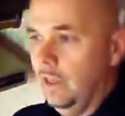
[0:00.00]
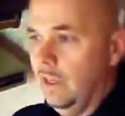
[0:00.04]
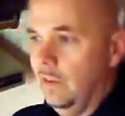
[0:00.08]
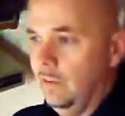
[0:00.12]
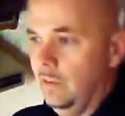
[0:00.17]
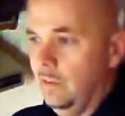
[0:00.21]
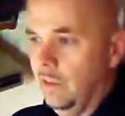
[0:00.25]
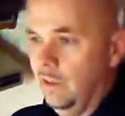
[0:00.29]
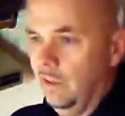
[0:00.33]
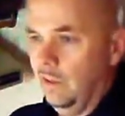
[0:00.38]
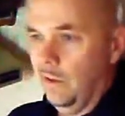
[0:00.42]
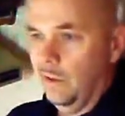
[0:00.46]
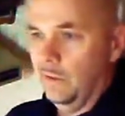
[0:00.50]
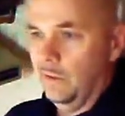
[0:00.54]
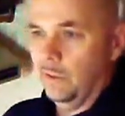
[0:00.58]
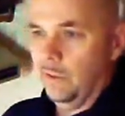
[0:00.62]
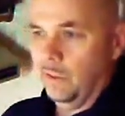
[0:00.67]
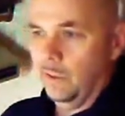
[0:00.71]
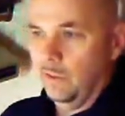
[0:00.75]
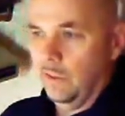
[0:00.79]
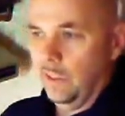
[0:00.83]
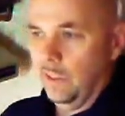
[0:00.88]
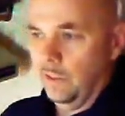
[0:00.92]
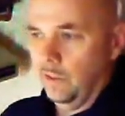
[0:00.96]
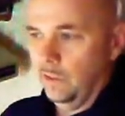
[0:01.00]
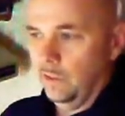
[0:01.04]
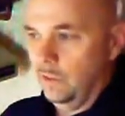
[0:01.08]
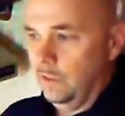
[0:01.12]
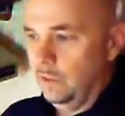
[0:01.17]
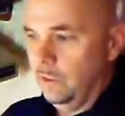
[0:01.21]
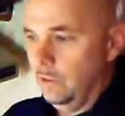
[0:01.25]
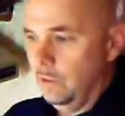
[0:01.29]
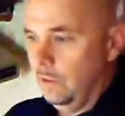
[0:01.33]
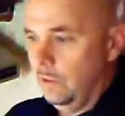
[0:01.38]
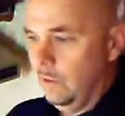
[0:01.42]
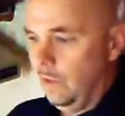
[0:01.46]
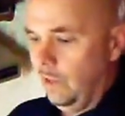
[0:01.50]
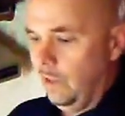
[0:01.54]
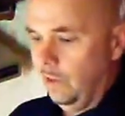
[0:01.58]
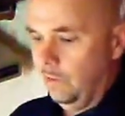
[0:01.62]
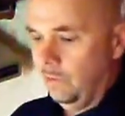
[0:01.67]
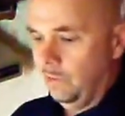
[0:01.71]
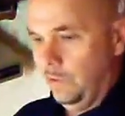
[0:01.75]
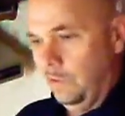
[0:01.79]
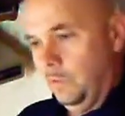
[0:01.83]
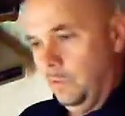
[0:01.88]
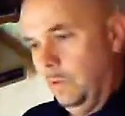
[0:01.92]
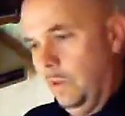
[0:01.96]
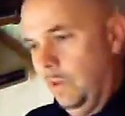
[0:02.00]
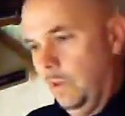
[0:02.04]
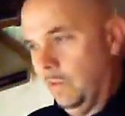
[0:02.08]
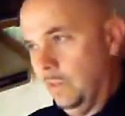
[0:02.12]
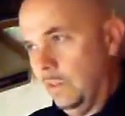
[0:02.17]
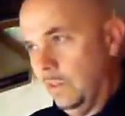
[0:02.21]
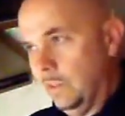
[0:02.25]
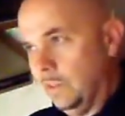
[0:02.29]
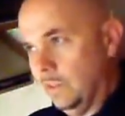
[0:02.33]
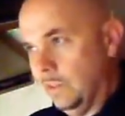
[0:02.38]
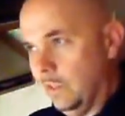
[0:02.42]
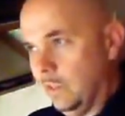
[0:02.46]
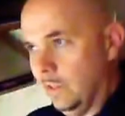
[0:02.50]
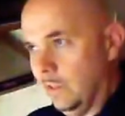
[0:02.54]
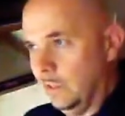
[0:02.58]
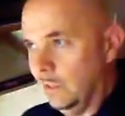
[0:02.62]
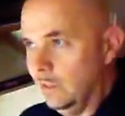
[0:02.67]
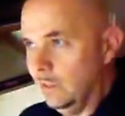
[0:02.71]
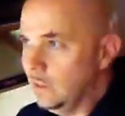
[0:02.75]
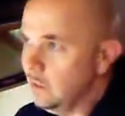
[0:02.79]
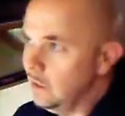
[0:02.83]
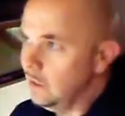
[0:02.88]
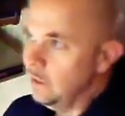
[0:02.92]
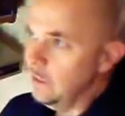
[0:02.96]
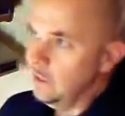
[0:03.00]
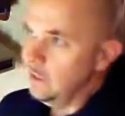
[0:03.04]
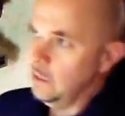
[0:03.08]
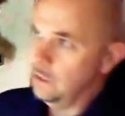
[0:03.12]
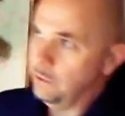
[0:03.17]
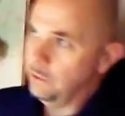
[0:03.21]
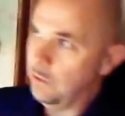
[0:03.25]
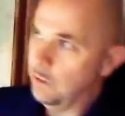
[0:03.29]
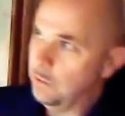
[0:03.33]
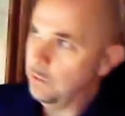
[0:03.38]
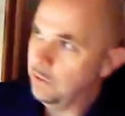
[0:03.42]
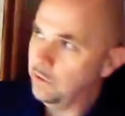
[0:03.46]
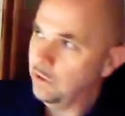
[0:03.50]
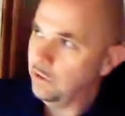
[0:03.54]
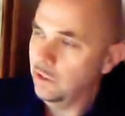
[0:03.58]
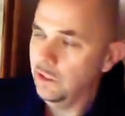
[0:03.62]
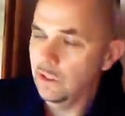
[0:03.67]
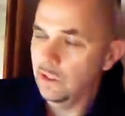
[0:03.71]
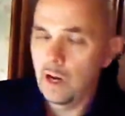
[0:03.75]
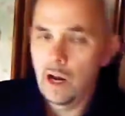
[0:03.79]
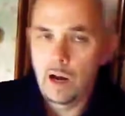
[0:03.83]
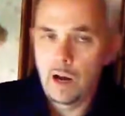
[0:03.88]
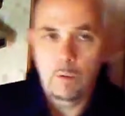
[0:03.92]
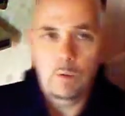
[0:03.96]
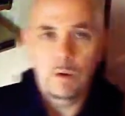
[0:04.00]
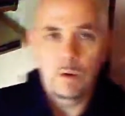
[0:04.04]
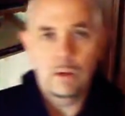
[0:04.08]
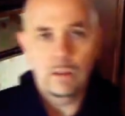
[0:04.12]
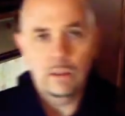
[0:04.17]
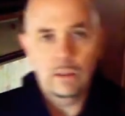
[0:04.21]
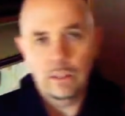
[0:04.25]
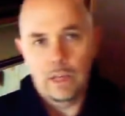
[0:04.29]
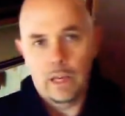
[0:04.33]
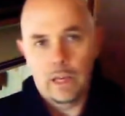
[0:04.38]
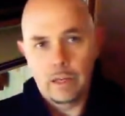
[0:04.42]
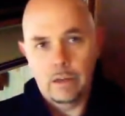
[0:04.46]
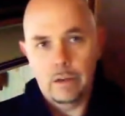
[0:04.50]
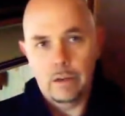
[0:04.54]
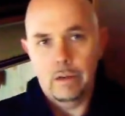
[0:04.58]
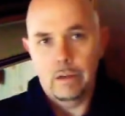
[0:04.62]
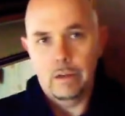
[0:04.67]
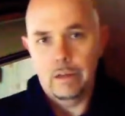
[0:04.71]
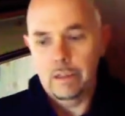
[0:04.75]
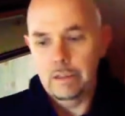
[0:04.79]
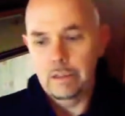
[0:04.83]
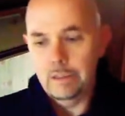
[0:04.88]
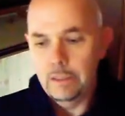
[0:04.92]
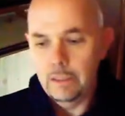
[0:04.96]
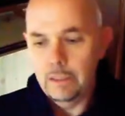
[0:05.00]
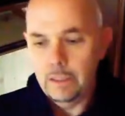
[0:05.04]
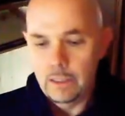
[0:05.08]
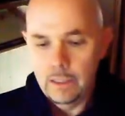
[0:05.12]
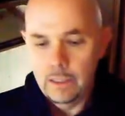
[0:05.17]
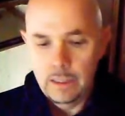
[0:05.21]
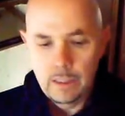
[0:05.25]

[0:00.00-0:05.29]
And then another good thing to do after you have this on is maybe turn your hot water tank on.